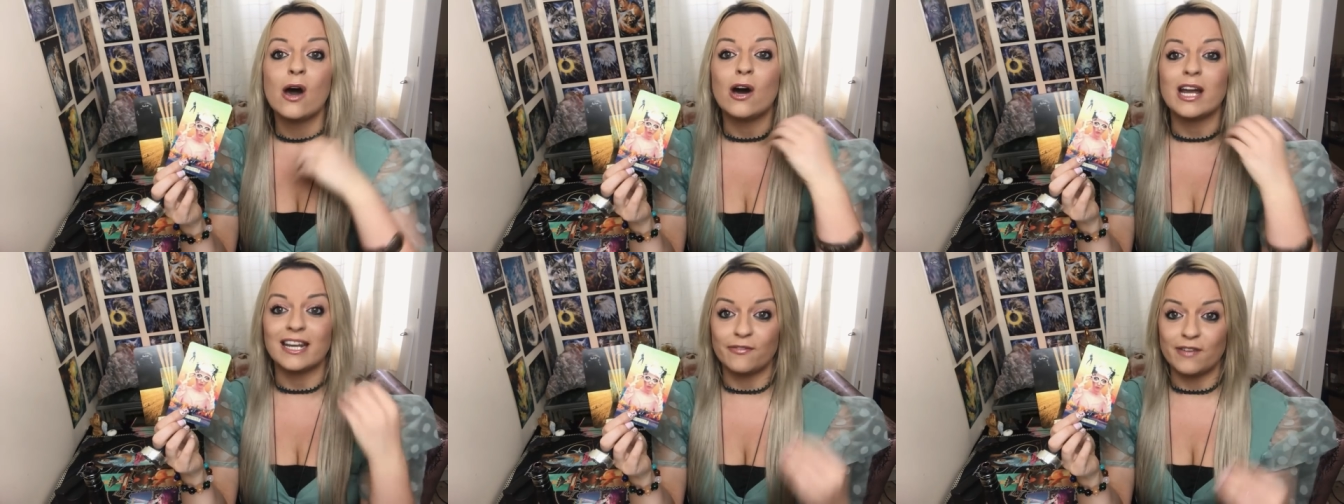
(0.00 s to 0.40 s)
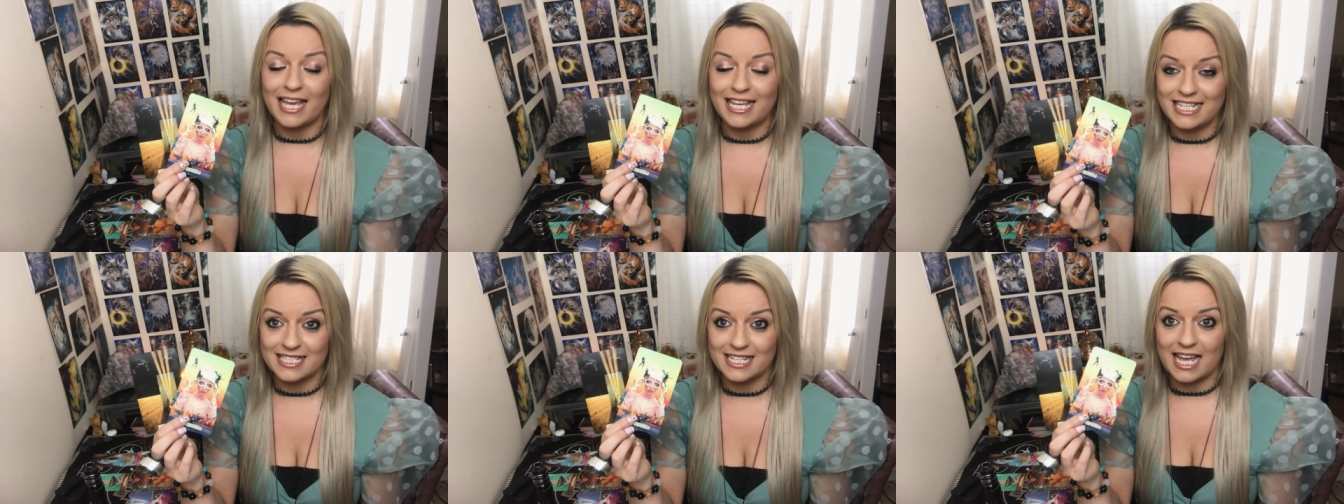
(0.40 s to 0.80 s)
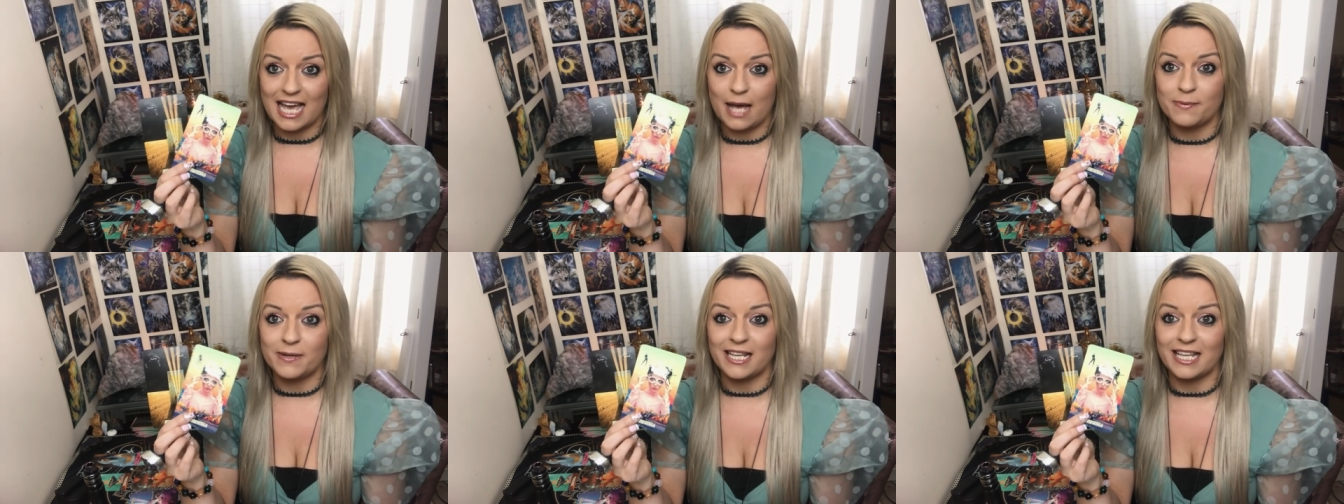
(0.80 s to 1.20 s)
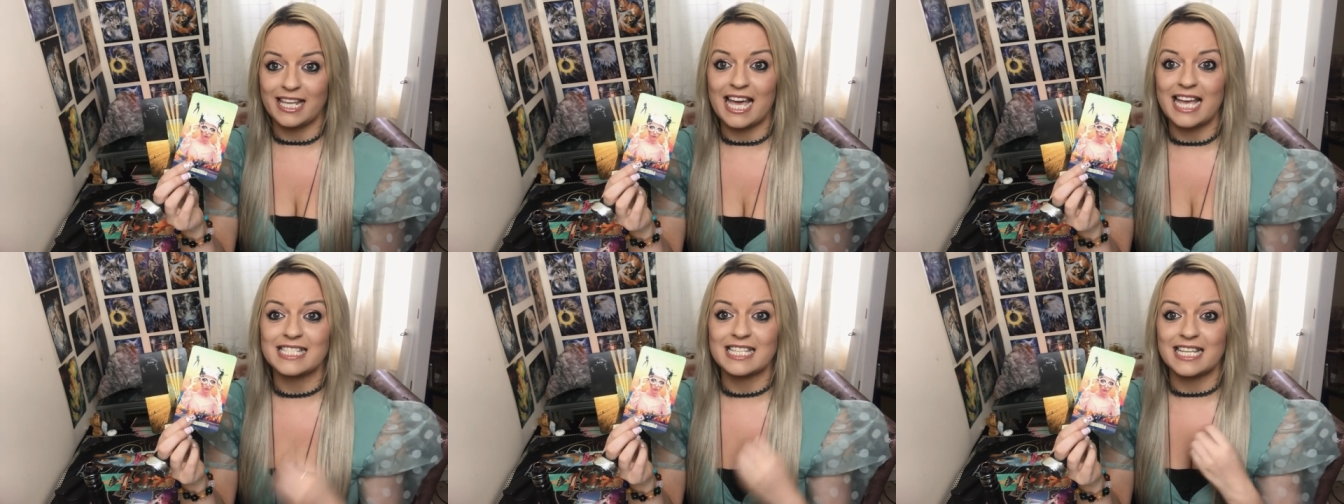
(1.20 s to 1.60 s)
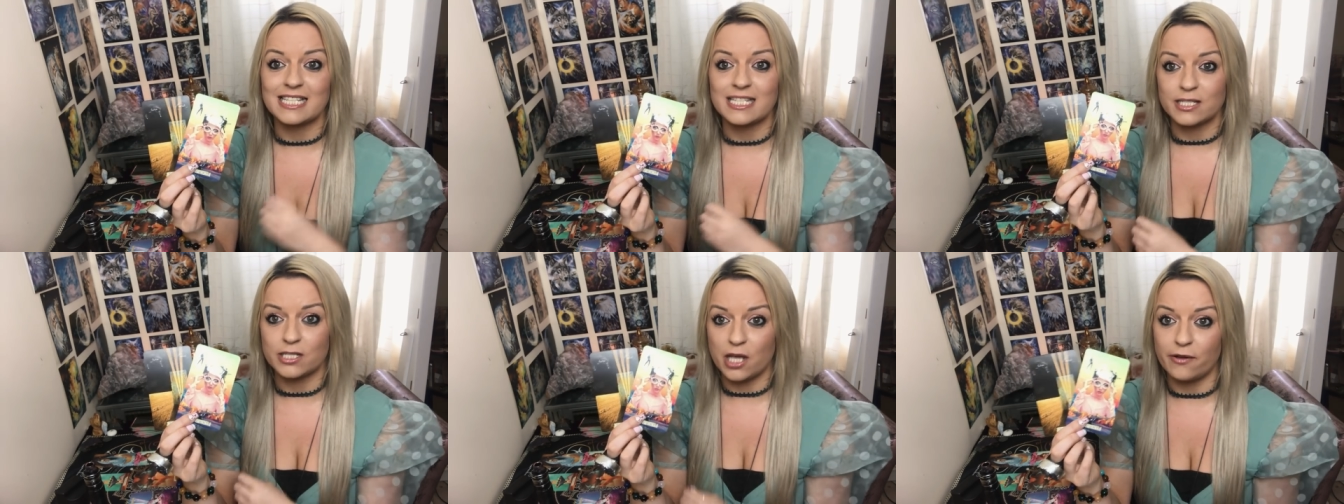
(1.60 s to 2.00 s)
And if it isn't happening yet, it
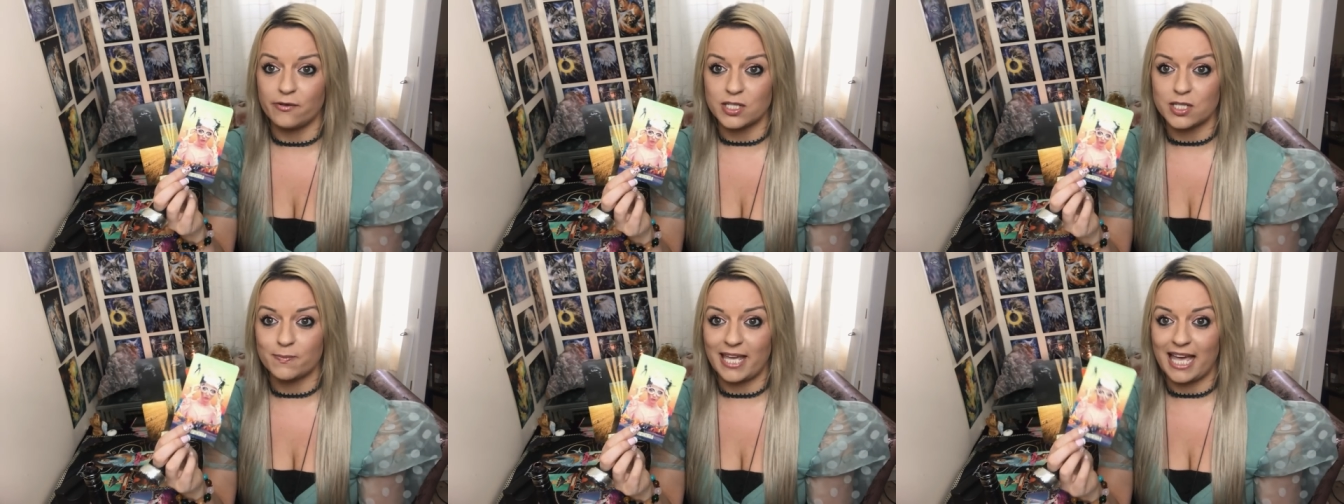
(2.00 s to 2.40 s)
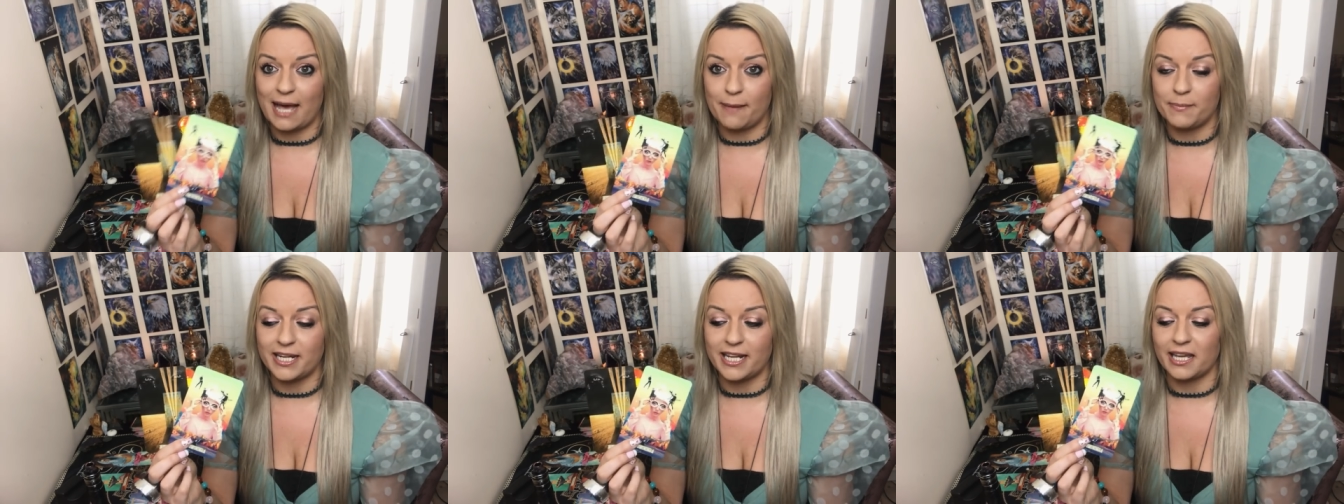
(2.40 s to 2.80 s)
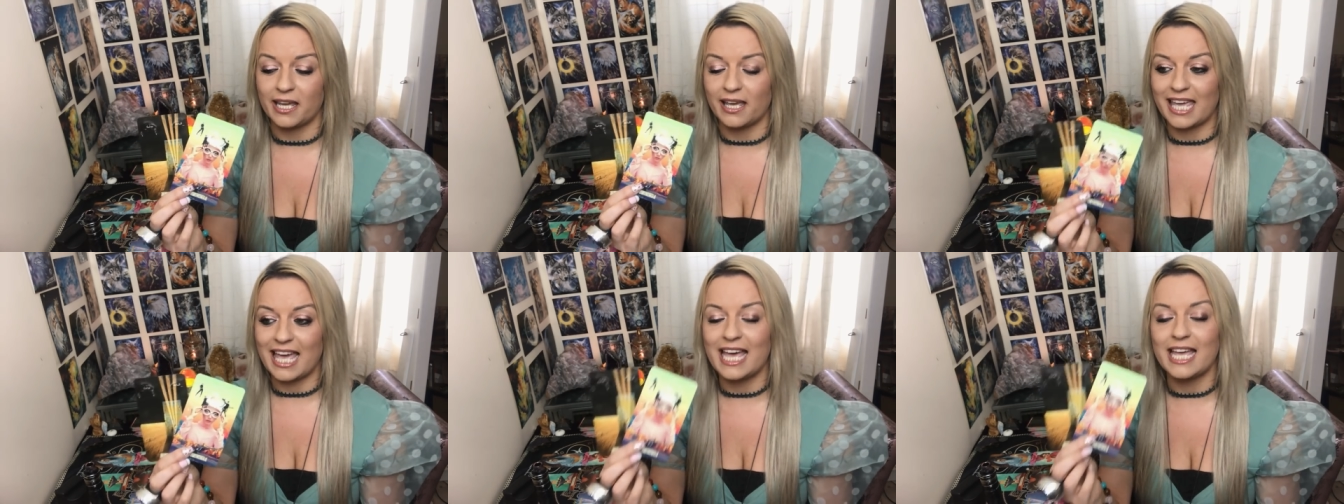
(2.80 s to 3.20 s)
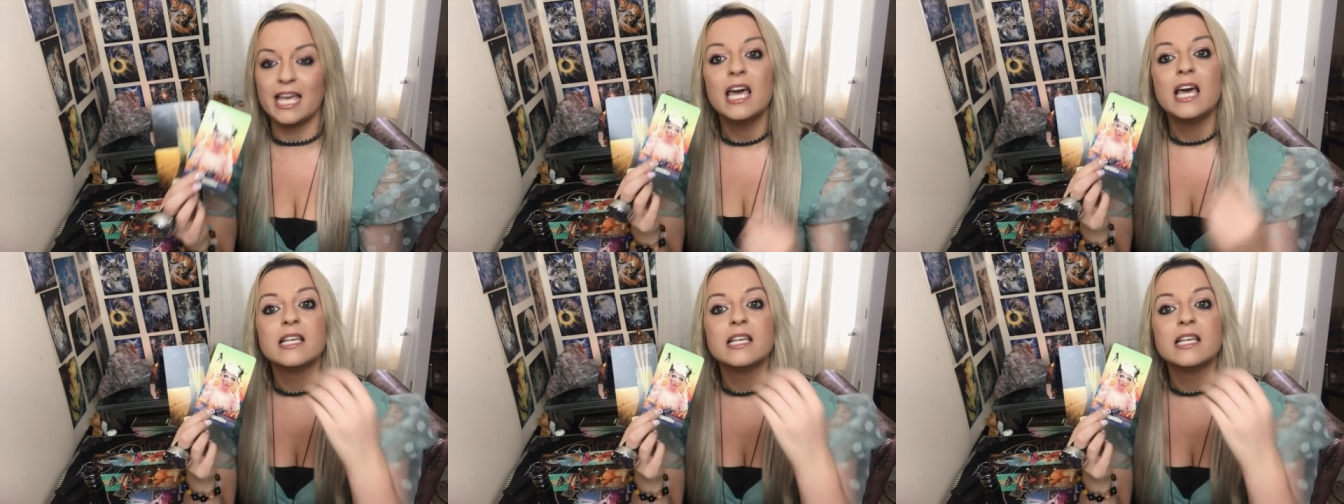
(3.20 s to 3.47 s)
is going to be happening, okay?